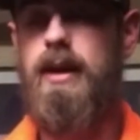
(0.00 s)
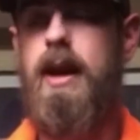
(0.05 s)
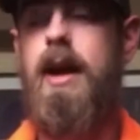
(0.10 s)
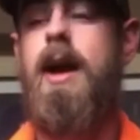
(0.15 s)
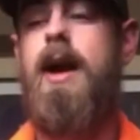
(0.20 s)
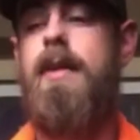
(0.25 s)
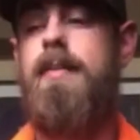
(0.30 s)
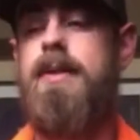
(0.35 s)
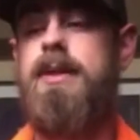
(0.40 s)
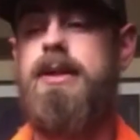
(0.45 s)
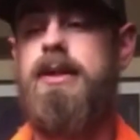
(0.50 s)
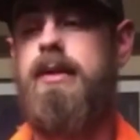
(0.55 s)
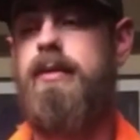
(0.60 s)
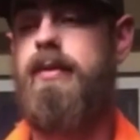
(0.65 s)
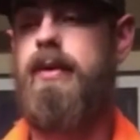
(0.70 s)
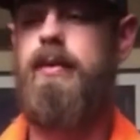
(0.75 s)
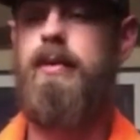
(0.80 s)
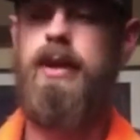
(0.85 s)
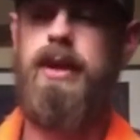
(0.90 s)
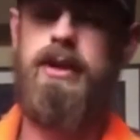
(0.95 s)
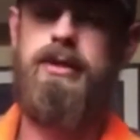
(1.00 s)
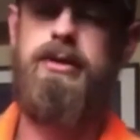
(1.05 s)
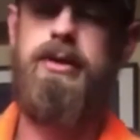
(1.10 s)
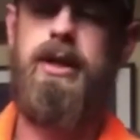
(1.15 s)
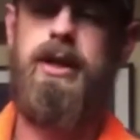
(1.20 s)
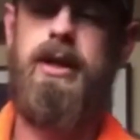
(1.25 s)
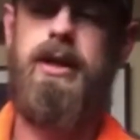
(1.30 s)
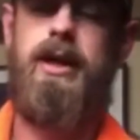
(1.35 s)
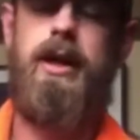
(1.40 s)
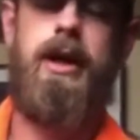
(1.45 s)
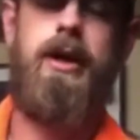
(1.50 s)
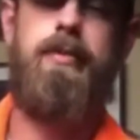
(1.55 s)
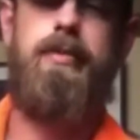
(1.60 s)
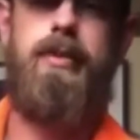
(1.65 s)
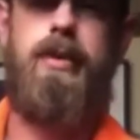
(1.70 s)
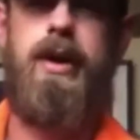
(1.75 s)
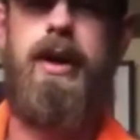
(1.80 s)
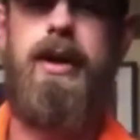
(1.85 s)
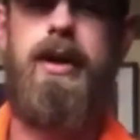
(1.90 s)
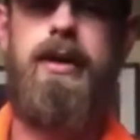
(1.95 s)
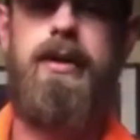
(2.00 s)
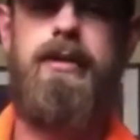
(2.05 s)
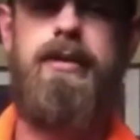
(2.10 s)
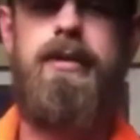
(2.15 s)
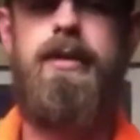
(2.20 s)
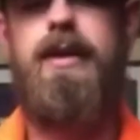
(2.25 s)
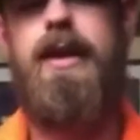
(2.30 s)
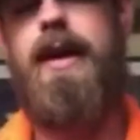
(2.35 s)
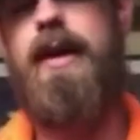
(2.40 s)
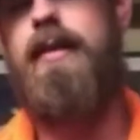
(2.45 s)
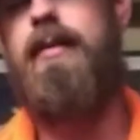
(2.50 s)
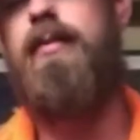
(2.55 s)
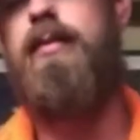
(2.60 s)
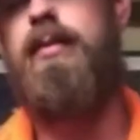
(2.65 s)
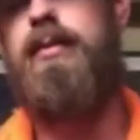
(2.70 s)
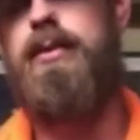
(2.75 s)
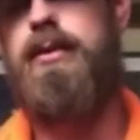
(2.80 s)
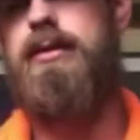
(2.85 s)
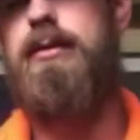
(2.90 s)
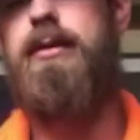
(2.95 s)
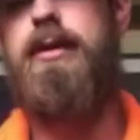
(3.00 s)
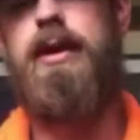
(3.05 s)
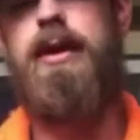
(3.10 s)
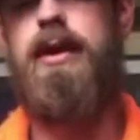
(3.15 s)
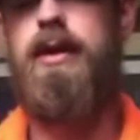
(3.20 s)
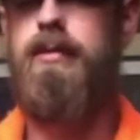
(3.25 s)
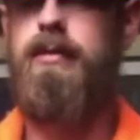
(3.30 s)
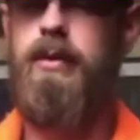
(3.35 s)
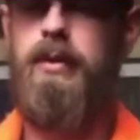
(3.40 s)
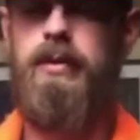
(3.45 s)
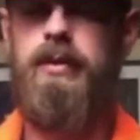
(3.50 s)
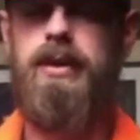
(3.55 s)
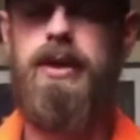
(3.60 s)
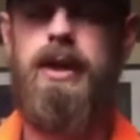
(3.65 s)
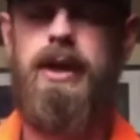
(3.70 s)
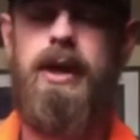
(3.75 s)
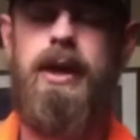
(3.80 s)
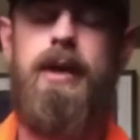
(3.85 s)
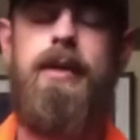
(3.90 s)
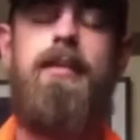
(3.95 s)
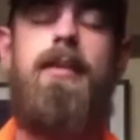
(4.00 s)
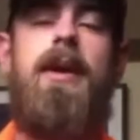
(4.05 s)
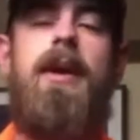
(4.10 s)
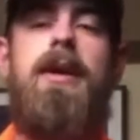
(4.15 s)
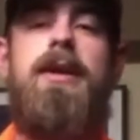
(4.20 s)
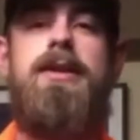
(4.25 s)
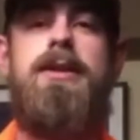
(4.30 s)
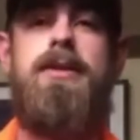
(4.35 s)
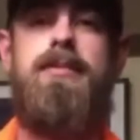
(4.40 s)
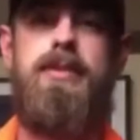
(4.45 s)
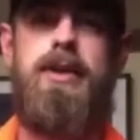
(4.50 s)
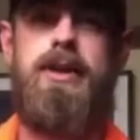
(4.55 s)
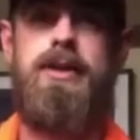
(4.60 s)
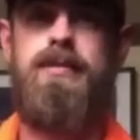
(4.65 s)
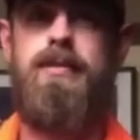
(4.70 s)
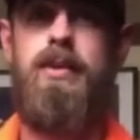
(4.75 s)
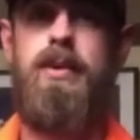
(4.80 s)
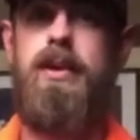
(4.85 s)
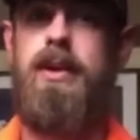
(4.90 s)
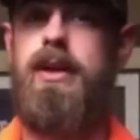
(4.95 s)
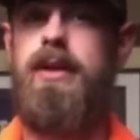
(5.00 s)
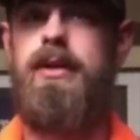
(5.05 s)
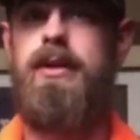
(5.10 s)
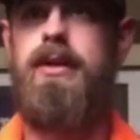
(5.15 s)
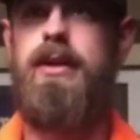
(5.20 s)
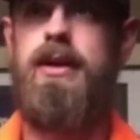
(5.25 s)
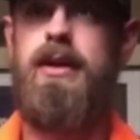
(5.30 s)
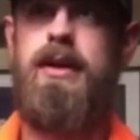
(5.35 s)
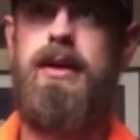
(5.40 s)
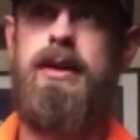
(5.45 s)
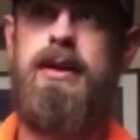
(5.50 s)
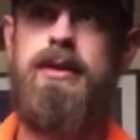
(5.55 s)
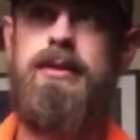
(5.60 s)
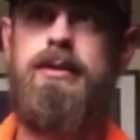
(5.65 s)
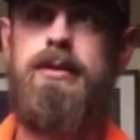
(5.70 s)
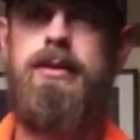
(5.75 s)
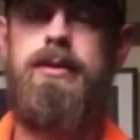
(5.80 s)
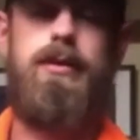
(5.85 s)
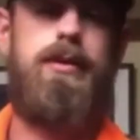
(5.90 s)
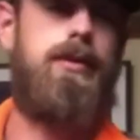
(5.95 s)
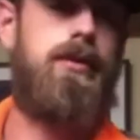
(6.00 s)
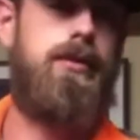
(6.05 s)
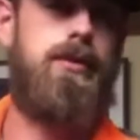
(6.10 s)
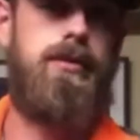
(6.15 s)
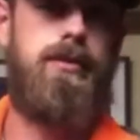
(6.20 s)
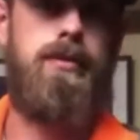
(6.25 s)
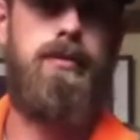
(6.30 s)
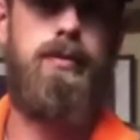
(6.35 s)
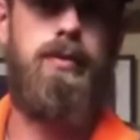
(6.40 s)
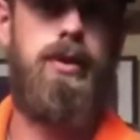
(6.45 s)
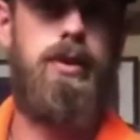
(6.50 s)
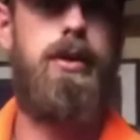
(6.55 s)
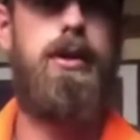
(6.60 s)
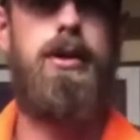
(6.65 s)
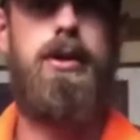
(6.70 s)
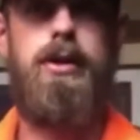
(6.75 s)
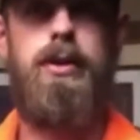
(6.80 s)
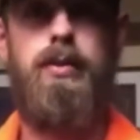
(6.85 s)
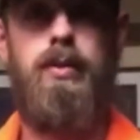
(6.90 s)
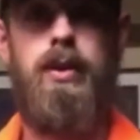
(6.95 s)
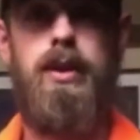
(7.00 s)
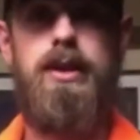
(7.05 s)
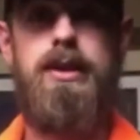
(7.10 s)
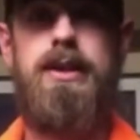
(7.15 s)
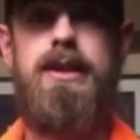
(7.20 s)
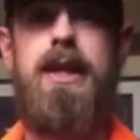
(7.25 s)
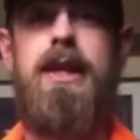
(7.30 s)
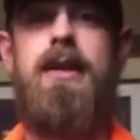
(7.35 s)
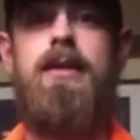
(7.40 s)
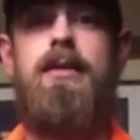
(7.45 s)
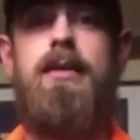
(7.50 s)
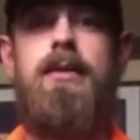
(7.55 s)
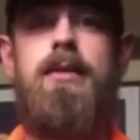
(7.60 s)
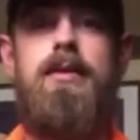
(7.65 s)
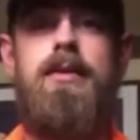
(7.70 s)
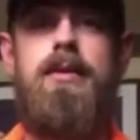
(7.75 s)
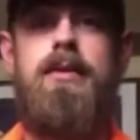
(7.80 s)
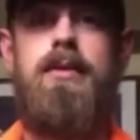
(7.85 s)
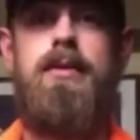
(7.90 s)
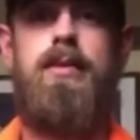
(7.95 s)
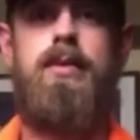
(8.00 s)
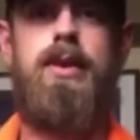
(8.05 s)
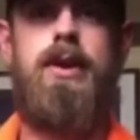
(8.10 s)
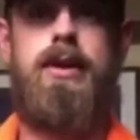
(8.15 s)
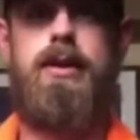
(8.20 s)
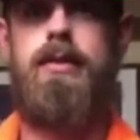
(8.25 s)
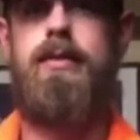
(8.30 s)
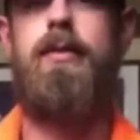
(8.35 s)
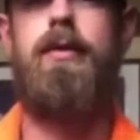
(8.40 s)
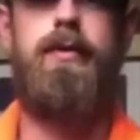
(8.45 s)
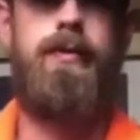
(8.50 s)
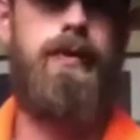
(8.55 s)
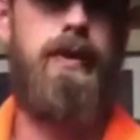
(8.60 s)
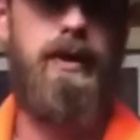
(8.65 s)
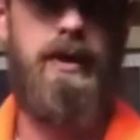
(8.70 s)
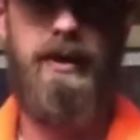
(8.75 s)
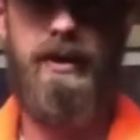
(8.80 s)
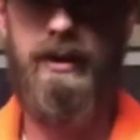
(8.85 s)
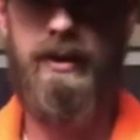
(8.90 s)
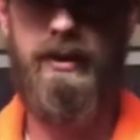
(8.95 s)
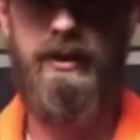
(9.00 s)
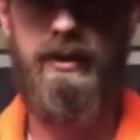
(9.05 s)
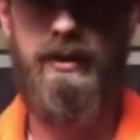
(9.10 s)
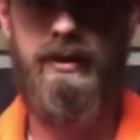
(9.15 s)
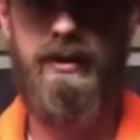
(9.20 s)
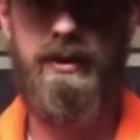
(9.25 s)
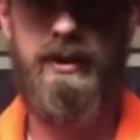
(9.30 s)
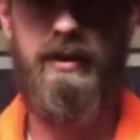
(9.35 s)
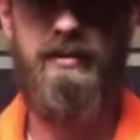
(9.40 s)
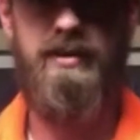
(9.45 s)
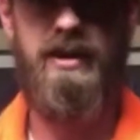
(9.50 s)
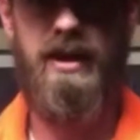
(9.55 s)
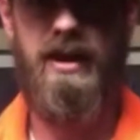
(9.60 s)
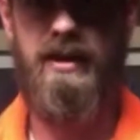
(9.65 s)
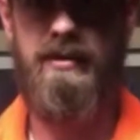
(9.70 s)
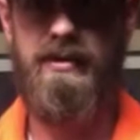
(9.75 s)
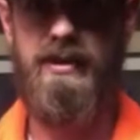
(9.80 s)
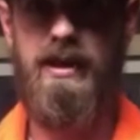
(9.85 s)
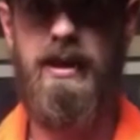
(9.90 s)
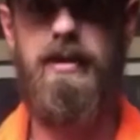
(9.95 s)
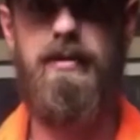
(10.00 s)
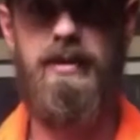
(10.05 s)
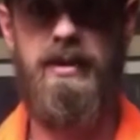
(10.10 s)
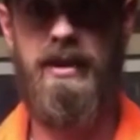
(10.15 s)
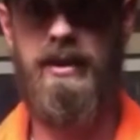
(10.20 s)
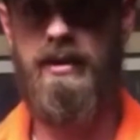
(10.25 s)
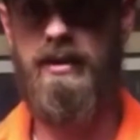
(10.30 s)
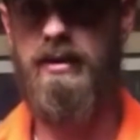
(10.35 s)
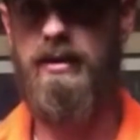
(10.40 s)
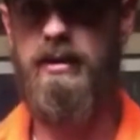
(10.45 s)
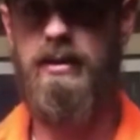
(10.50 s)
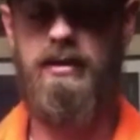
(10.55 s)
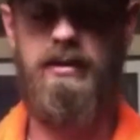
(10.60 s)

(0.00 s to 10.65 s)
I myself, I want to try to upgrade it. That is going to come over time as a price point to really good ones that work through fog sometimes and everything,